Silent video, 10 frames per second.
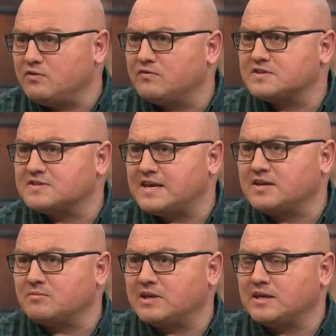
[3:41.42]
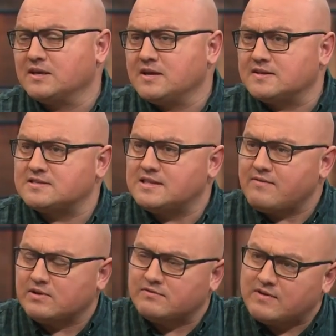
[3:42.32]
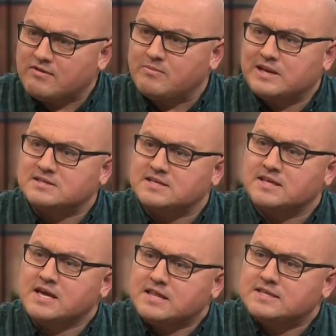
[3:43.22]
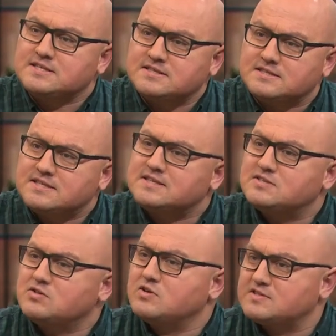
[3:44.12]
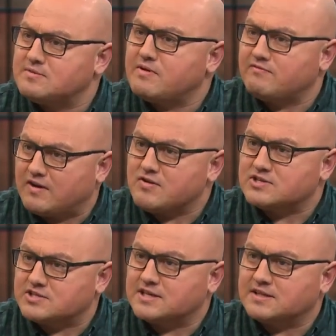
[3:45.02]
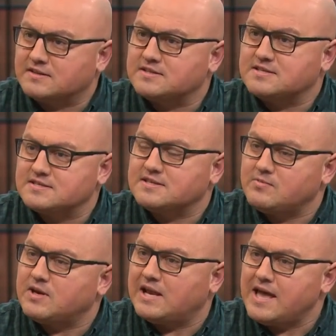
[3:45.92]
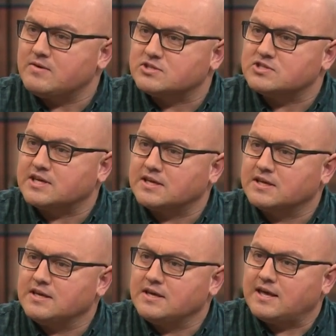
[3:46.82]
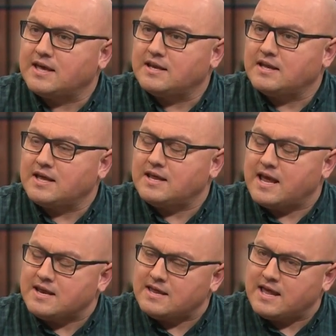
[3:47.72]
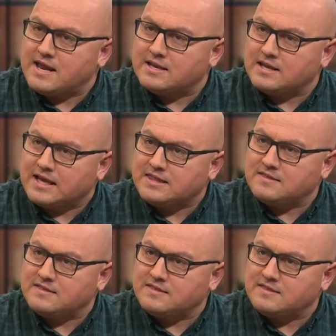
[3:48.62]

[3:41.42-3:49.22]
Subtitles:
have you forsaken me? This level of vulnerability, this is not someone flourishing. This is someone languishing. And I